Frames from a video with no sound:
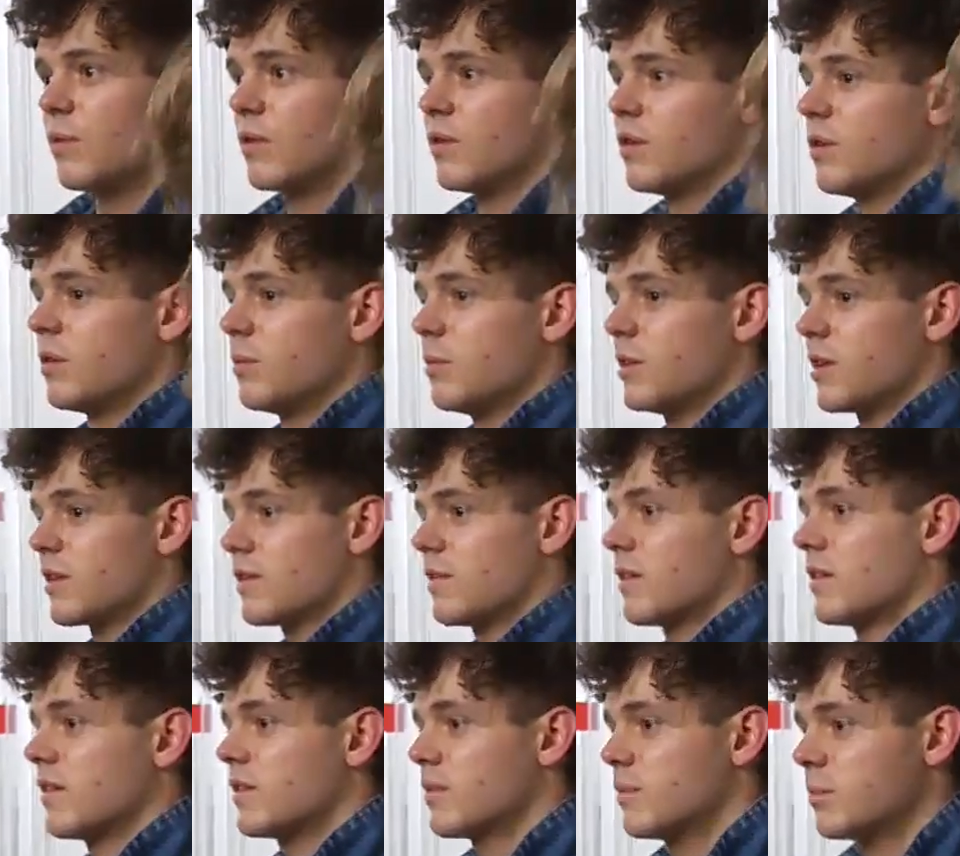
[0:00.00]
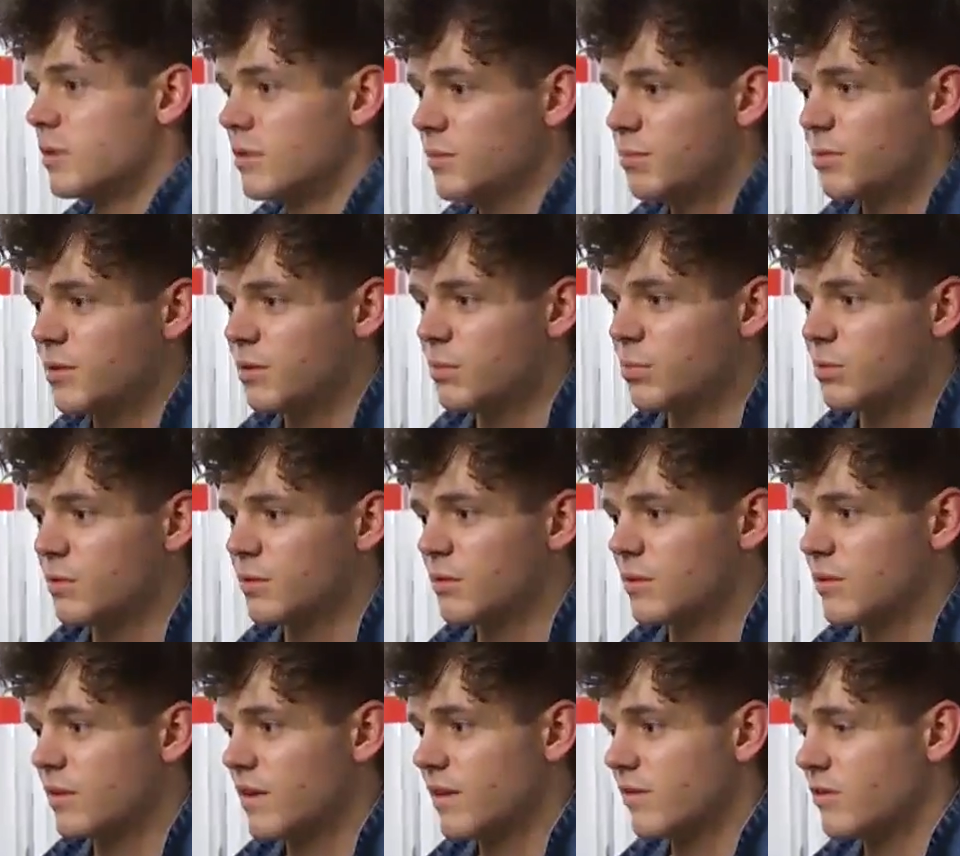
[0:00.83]
want you to be accessible to people or
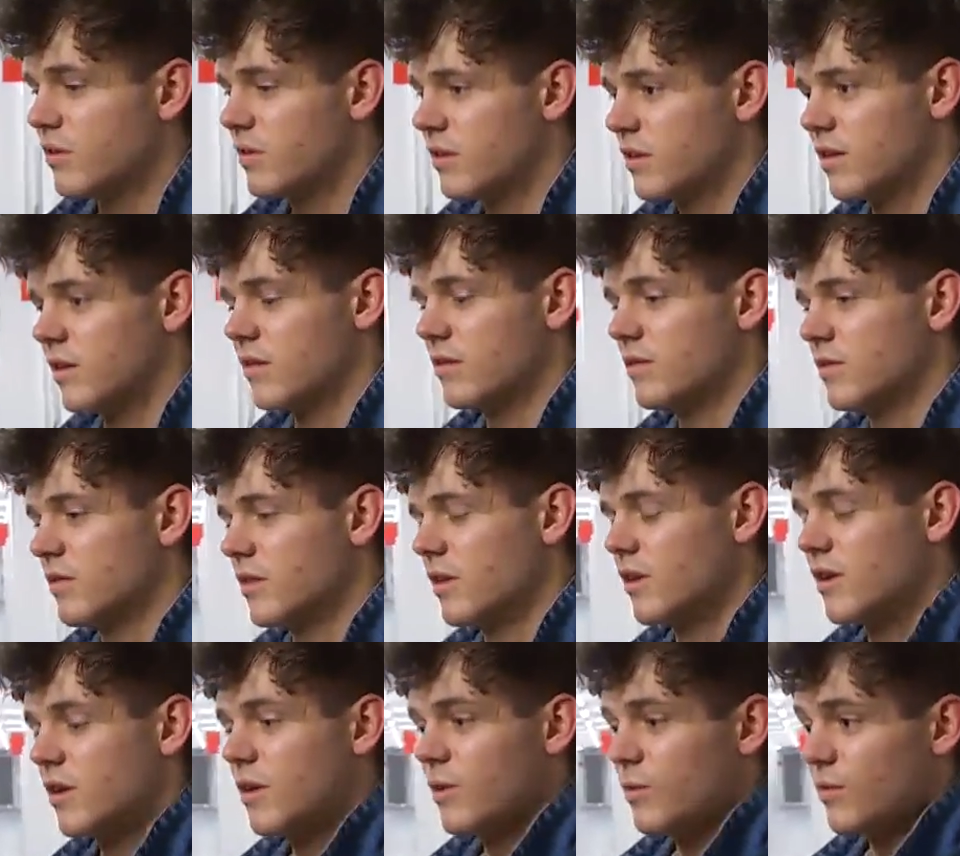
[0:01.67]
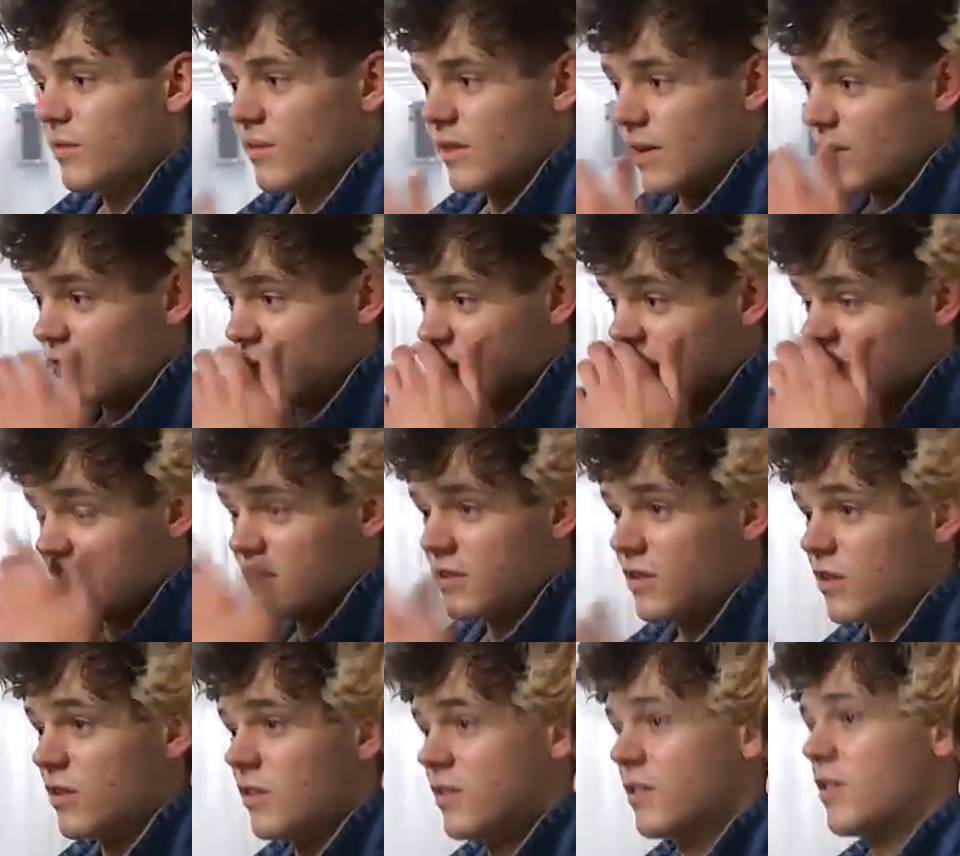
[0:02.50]
whatever. You know, we never
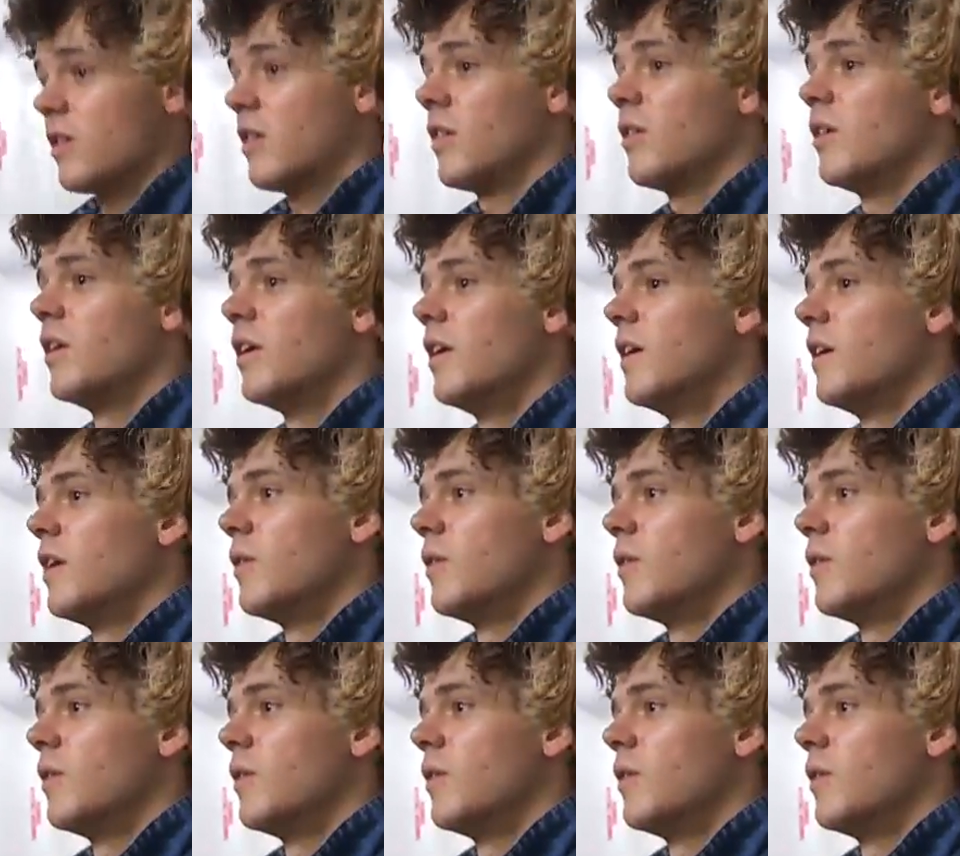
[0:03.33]
consider ourselves.